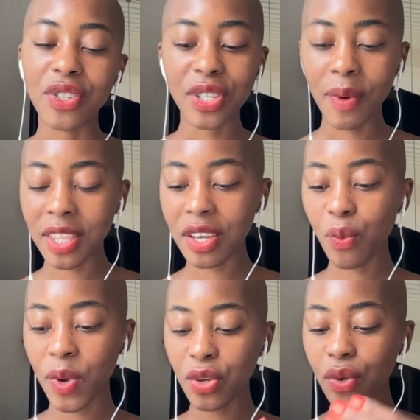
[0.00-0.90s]
So I think
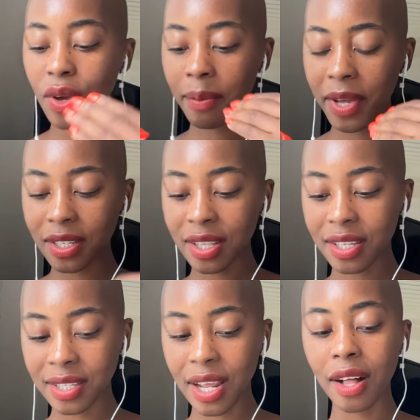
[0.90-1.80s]
when you come back to the
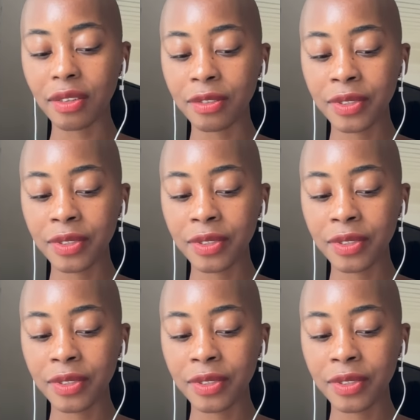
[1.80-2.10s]
self